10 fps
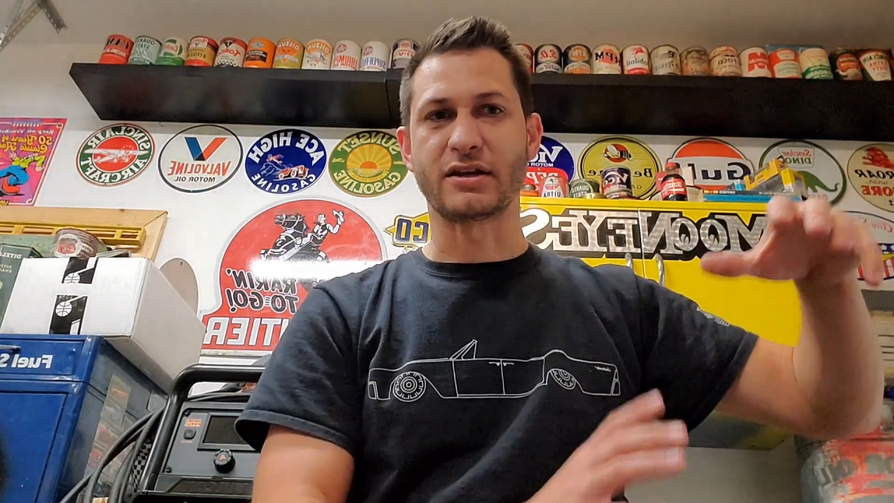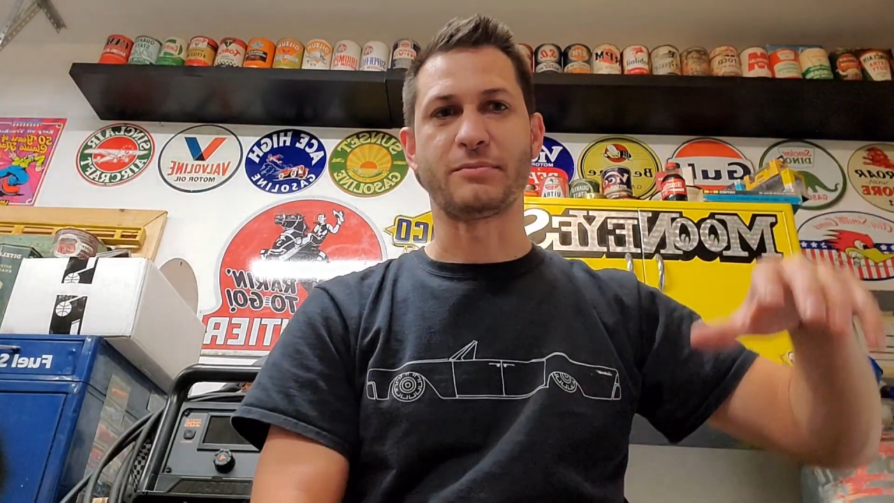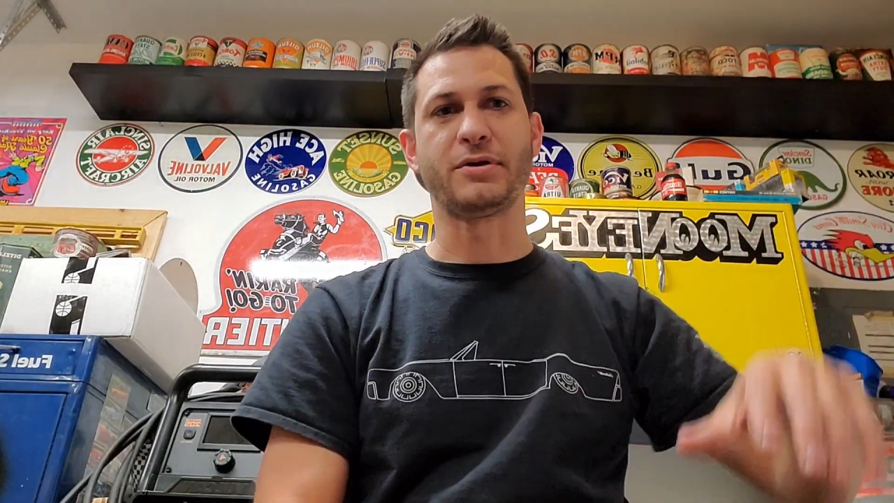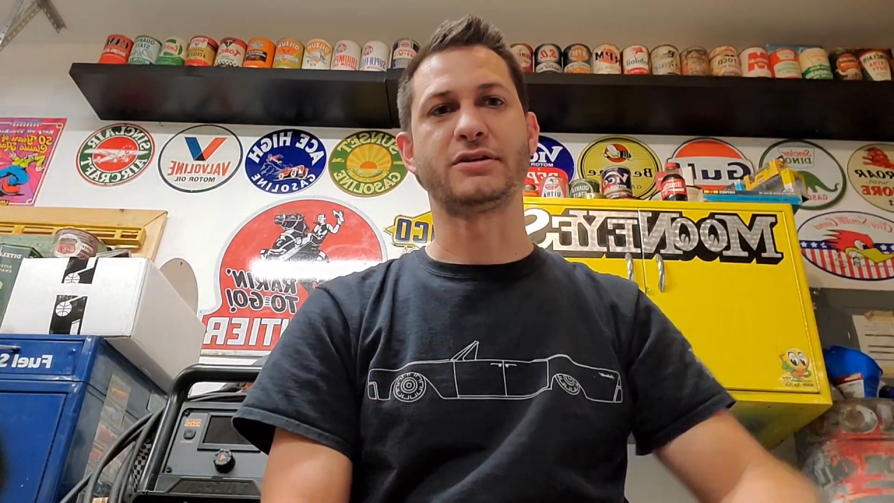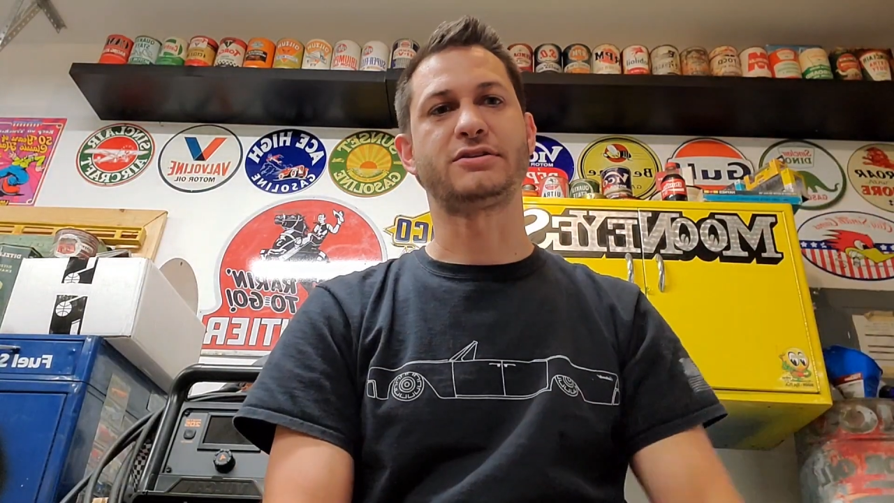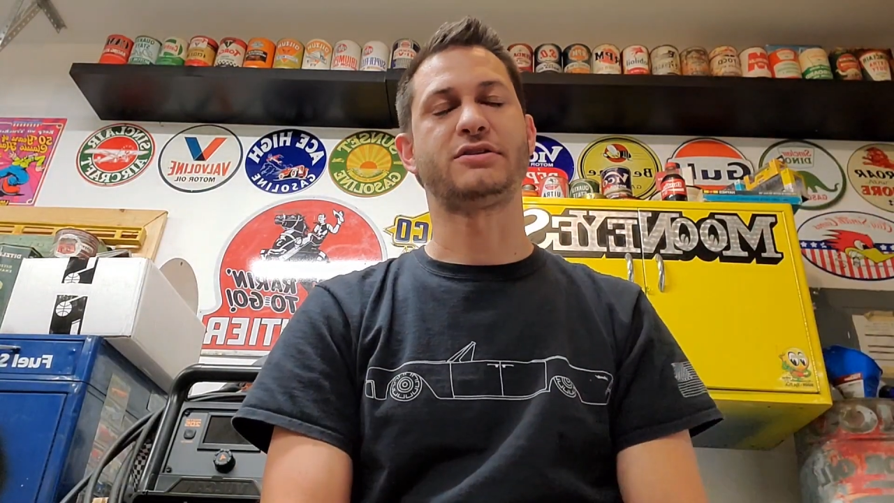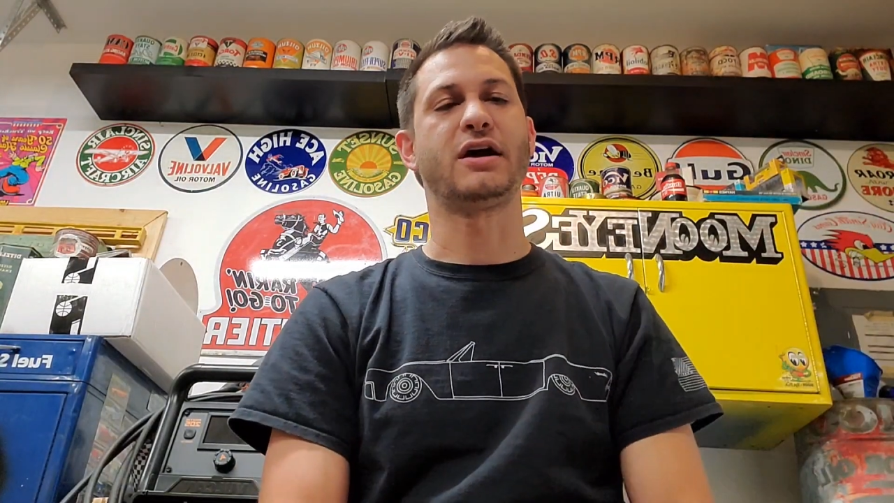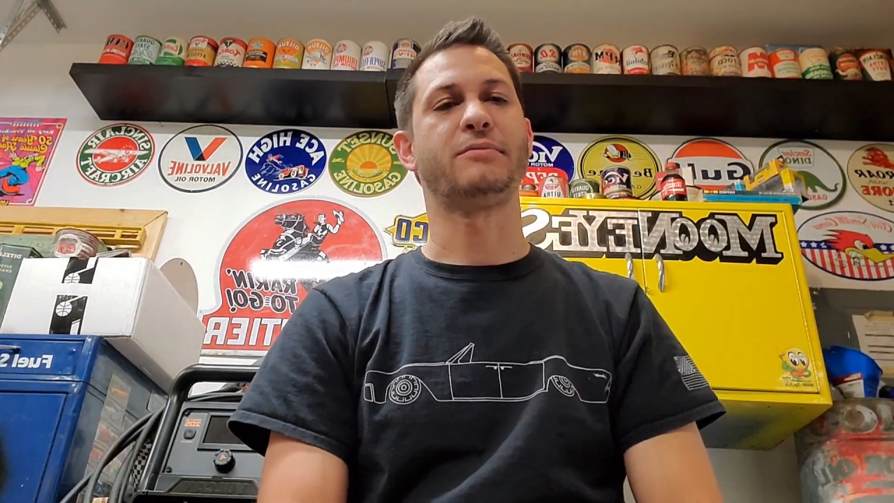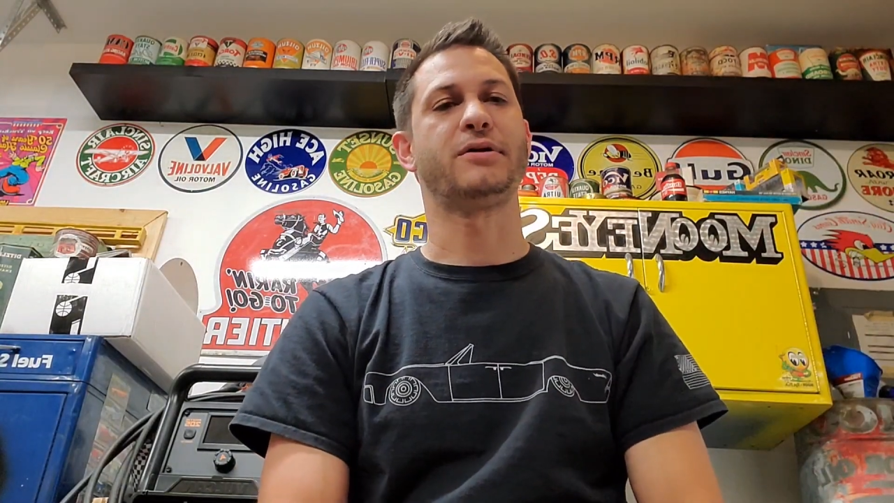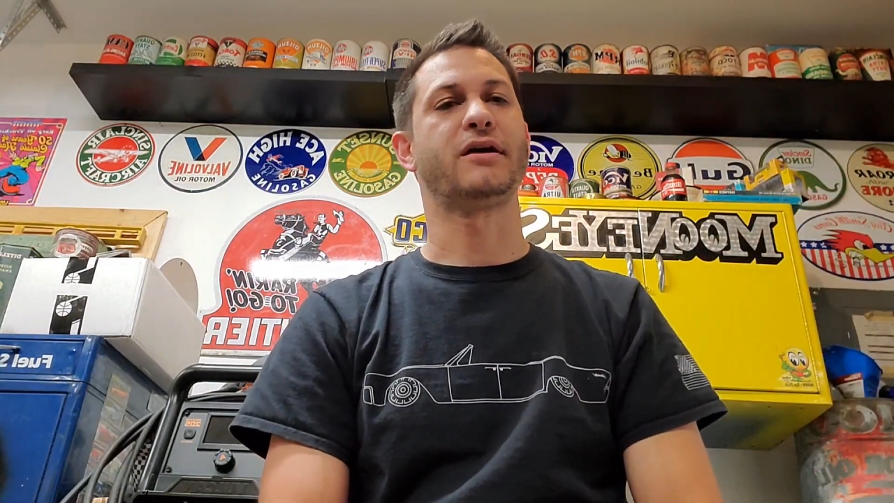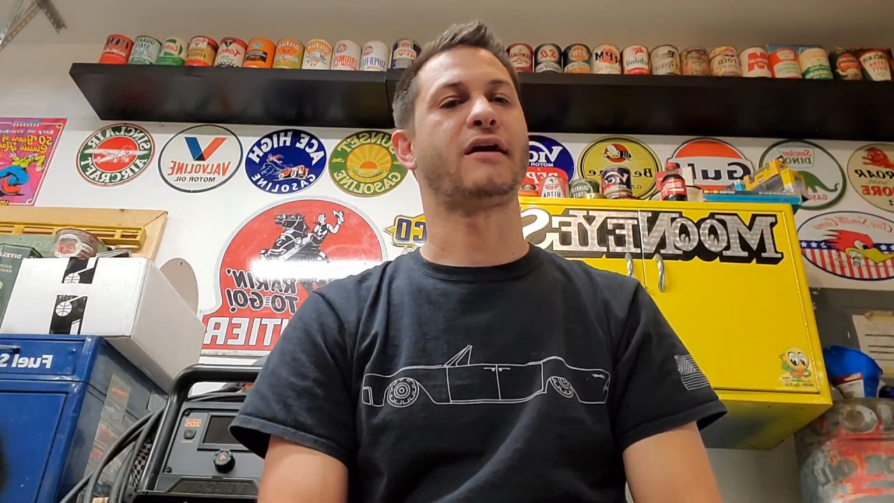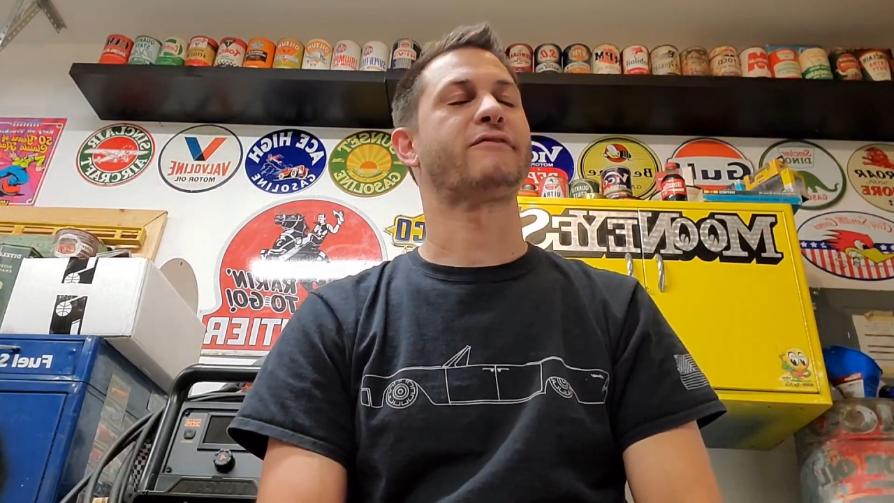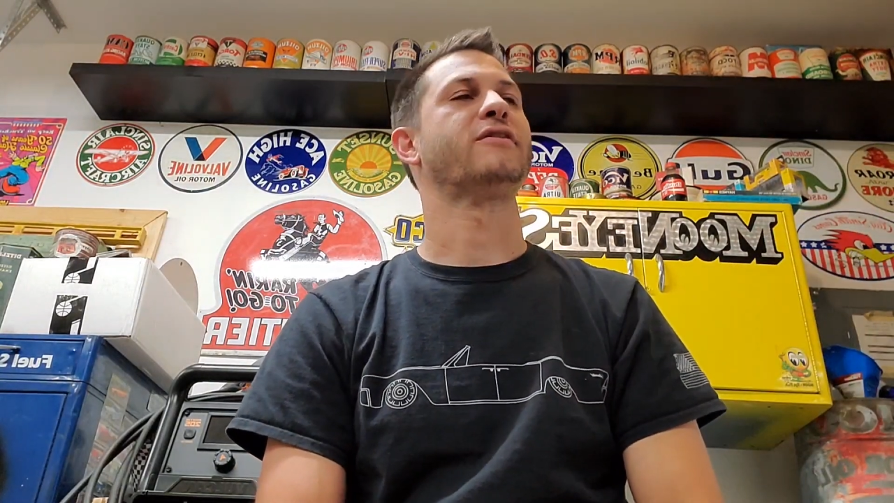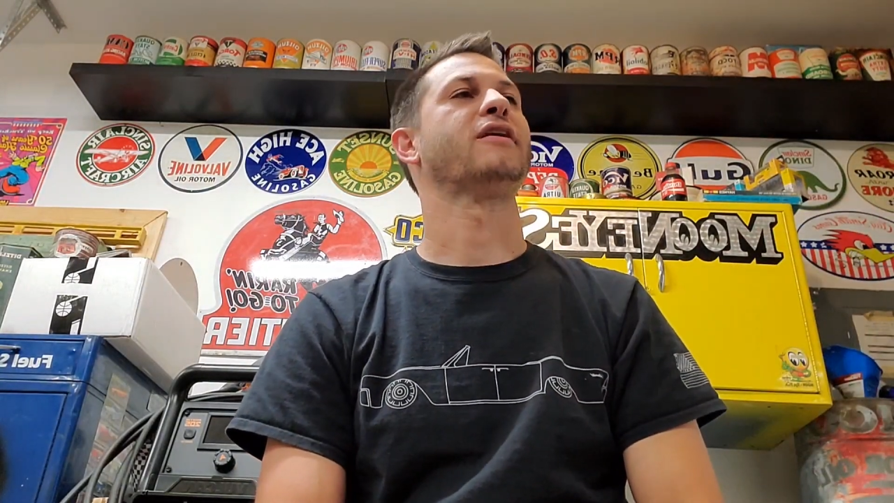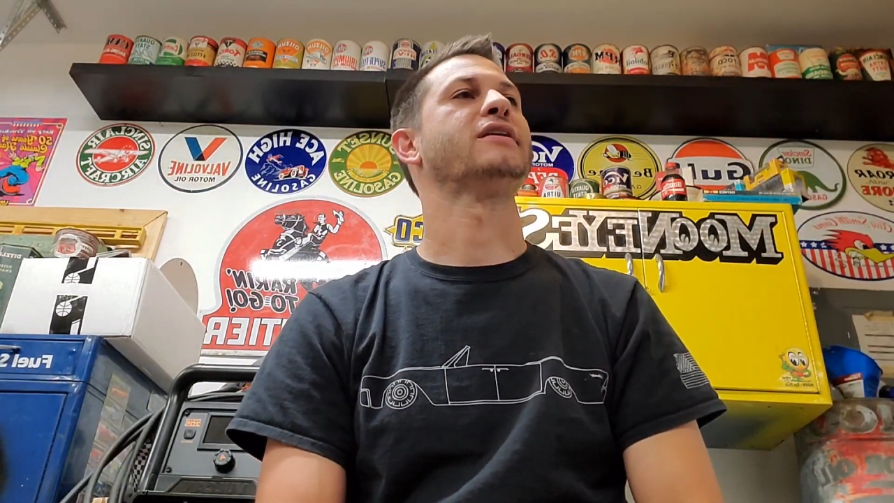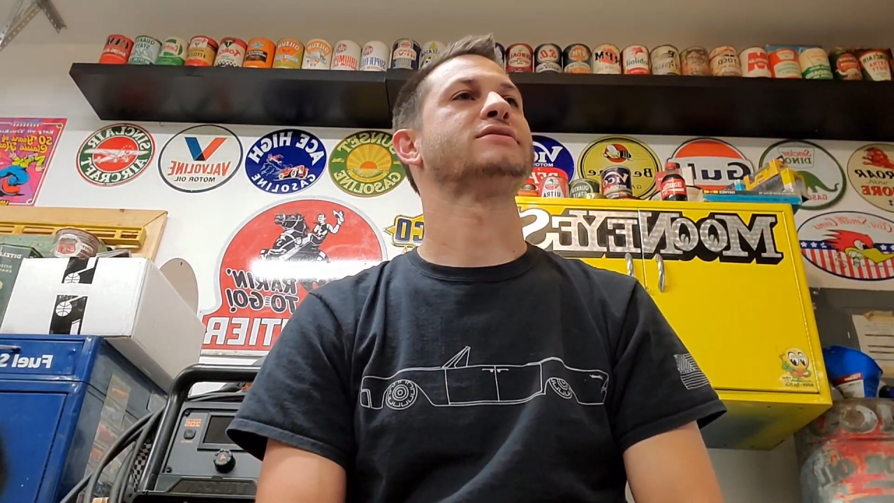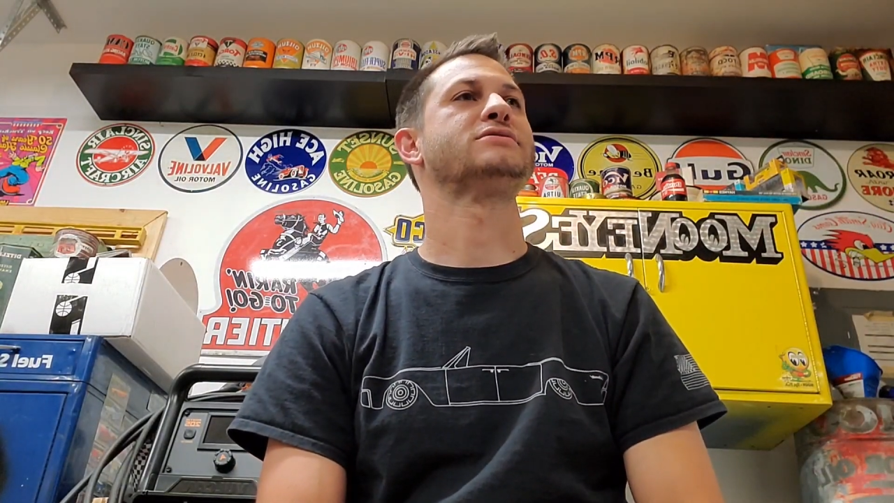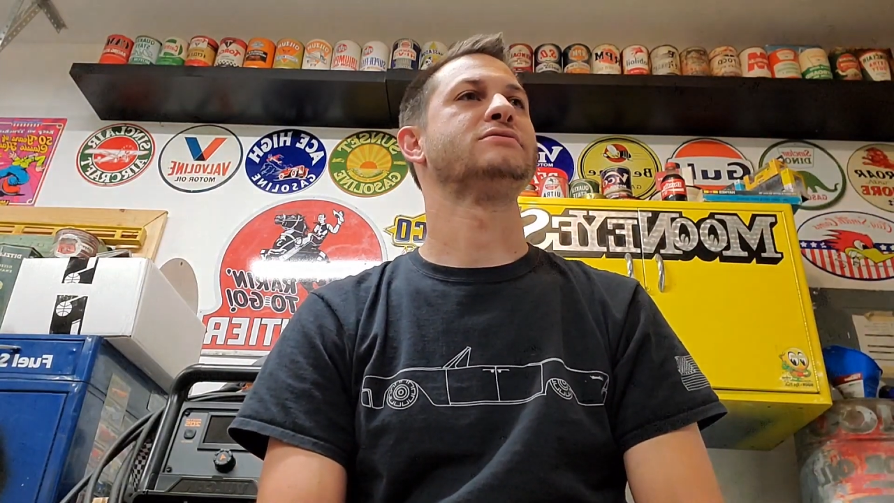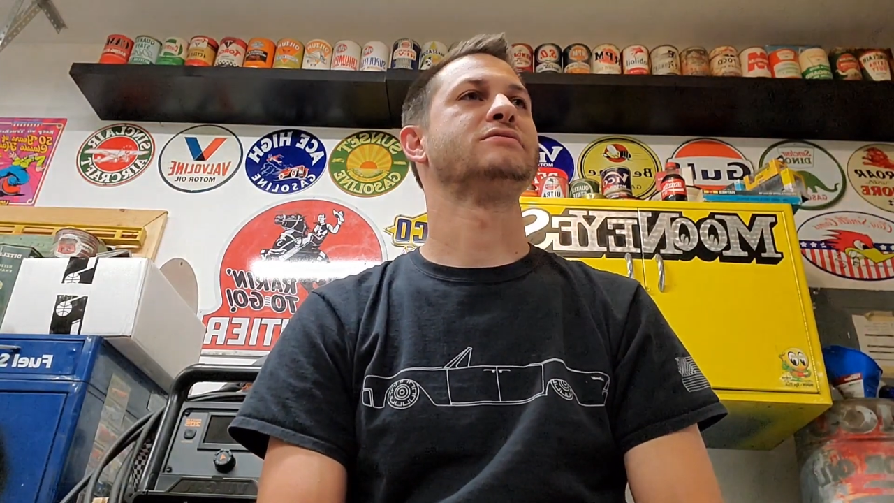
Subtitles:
pinstriping after high school.